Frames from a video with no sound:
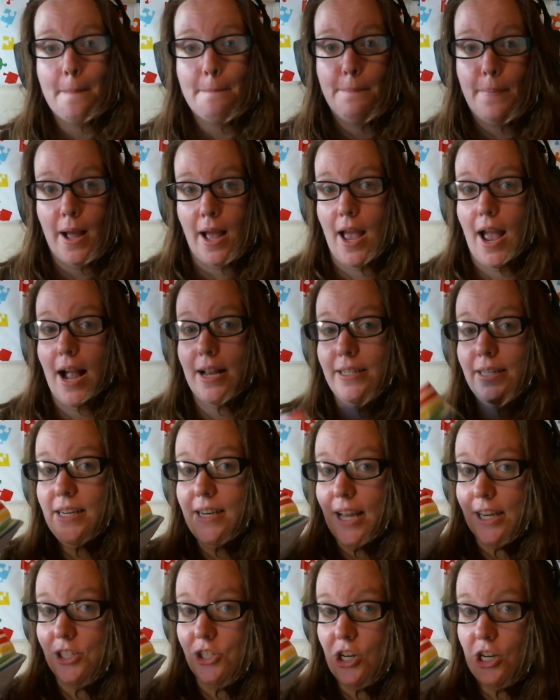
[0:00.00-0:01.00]
But I
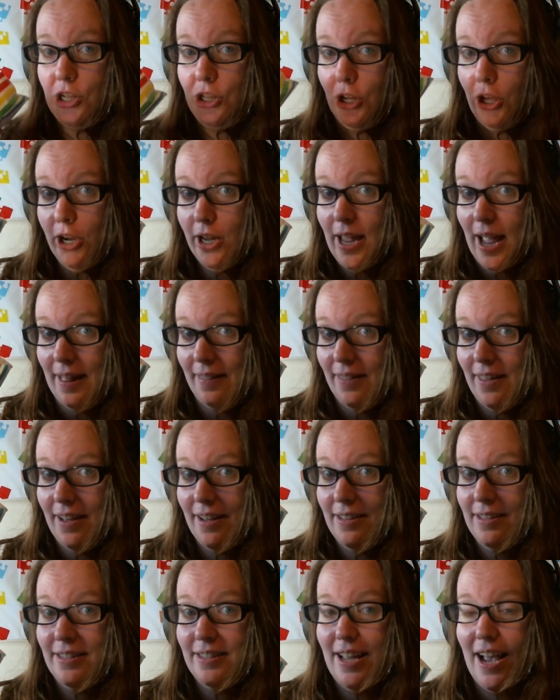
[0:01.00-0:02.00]
didn't actually look at
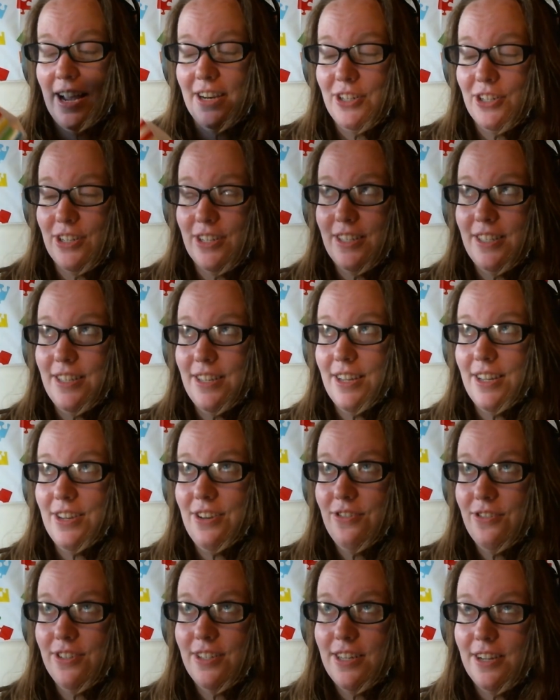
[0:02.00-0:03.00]
this, I just
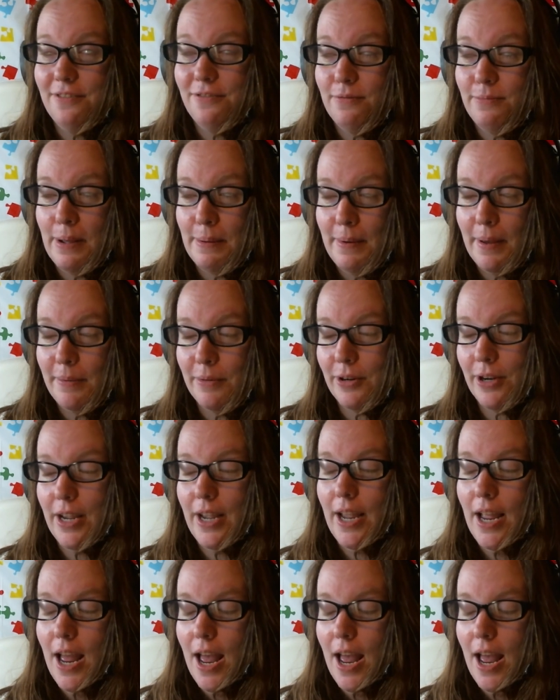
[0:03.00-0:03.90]
used it from my memory,